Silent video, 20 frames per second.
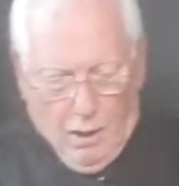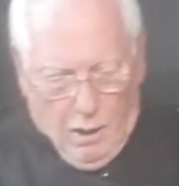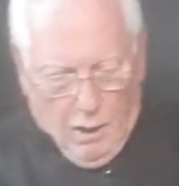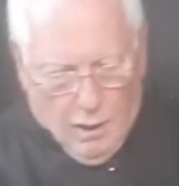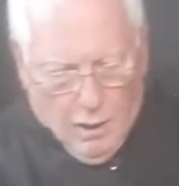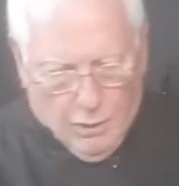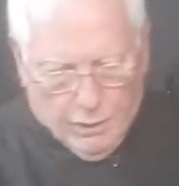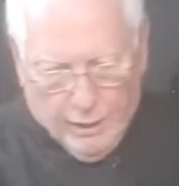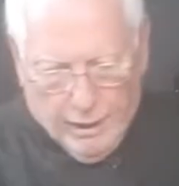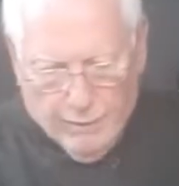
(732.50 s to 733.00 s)

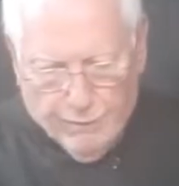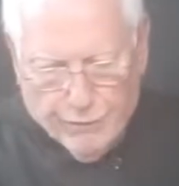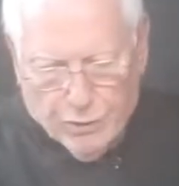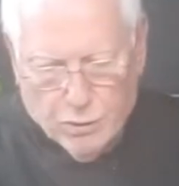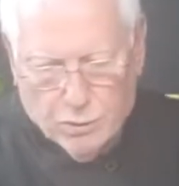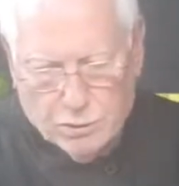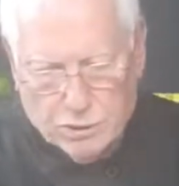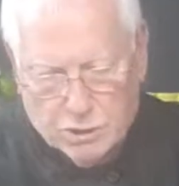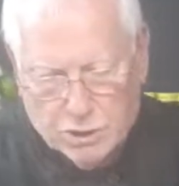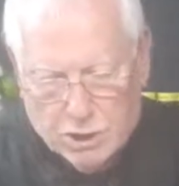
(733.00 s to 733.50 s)
Okay,
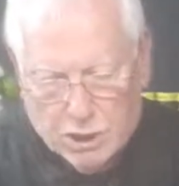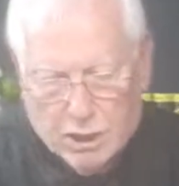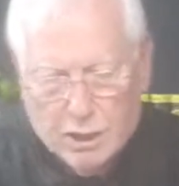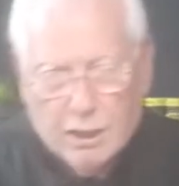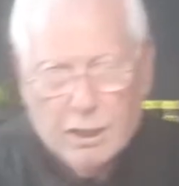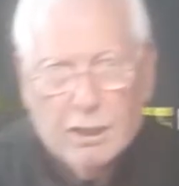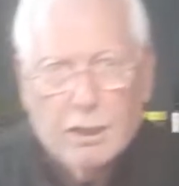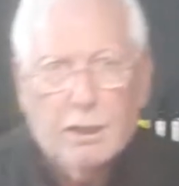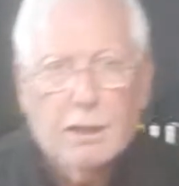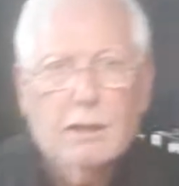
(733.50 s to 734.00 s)
folks,
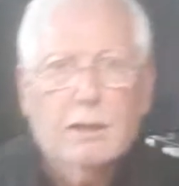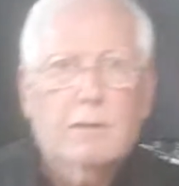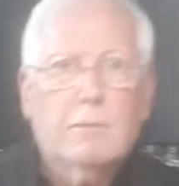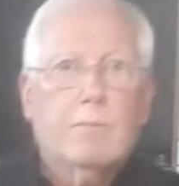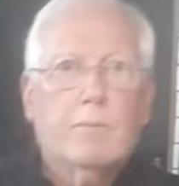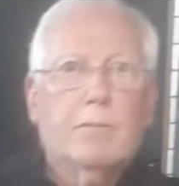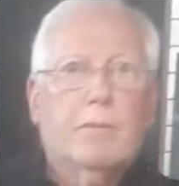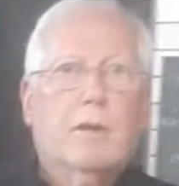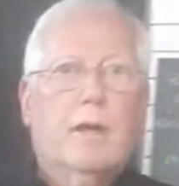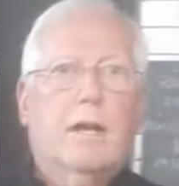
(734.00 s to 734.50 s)

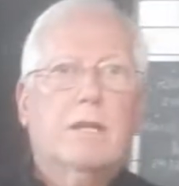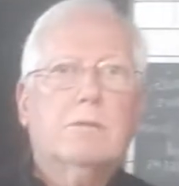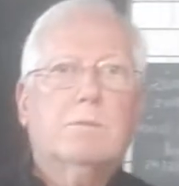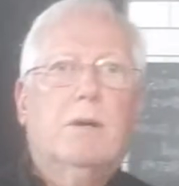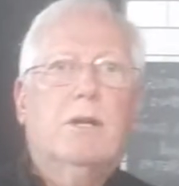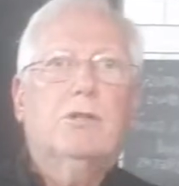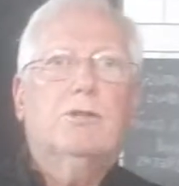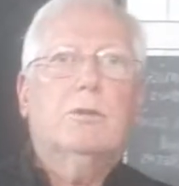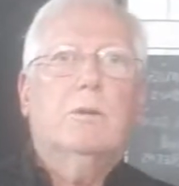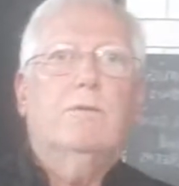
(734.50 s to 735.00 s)
that's my
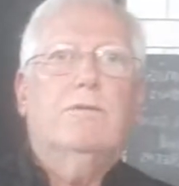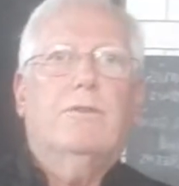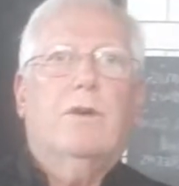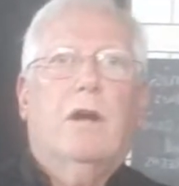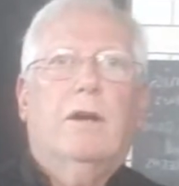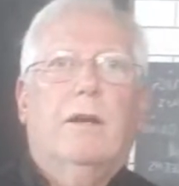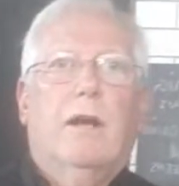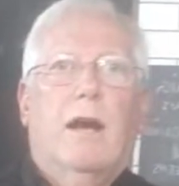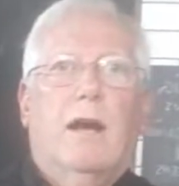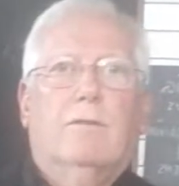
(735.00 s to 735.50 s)
Shrimp Fra
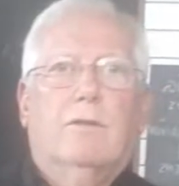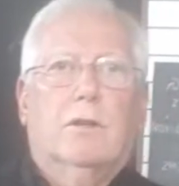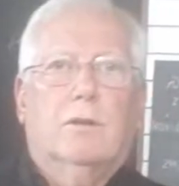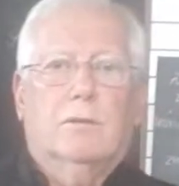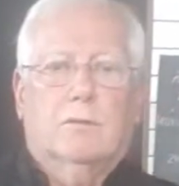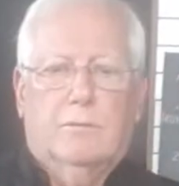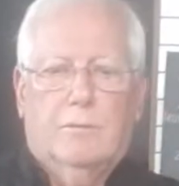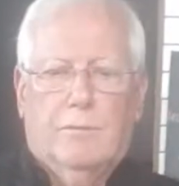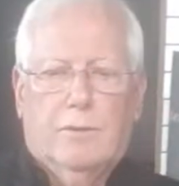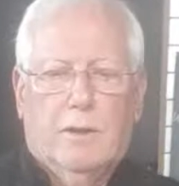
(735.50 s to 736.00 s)
Diavolo.
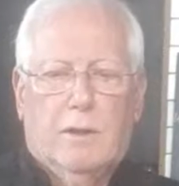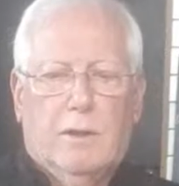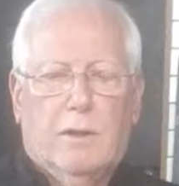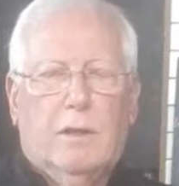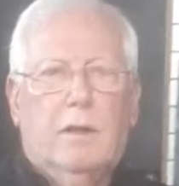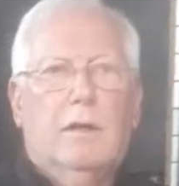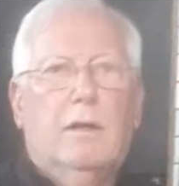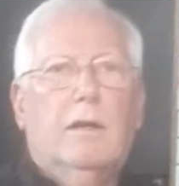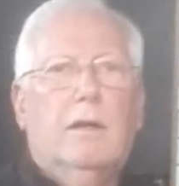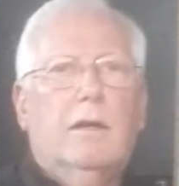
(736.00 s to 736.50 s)

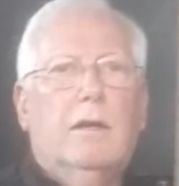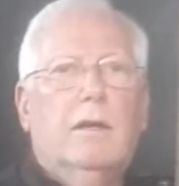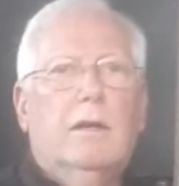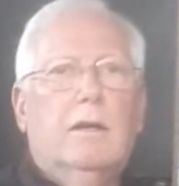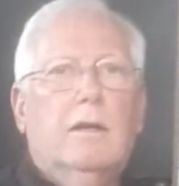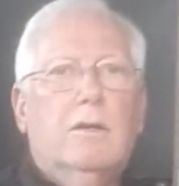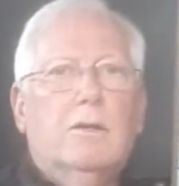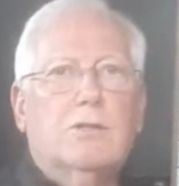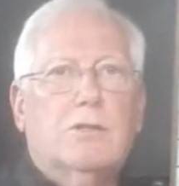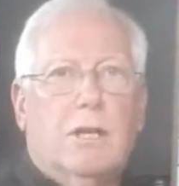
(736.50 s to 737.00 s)

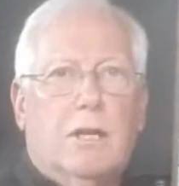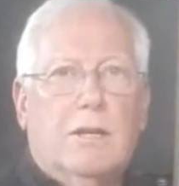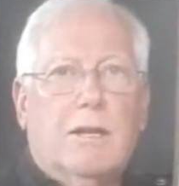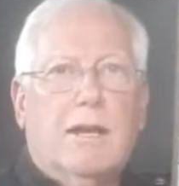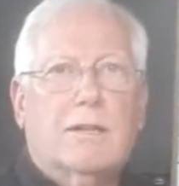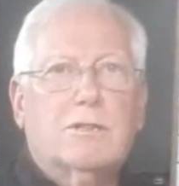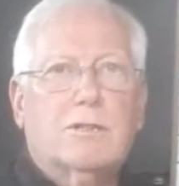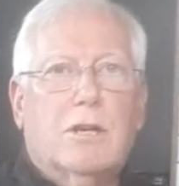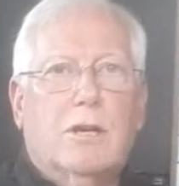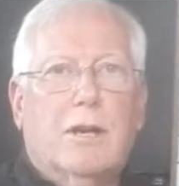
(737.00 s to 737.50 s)
See you
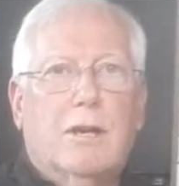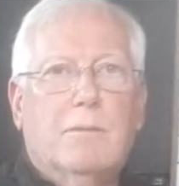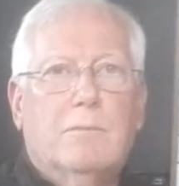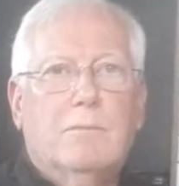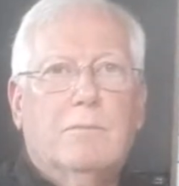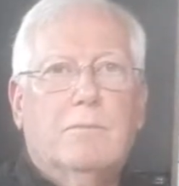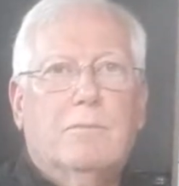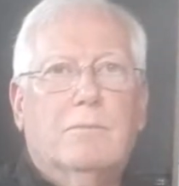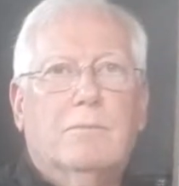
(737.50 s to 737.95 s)
next time,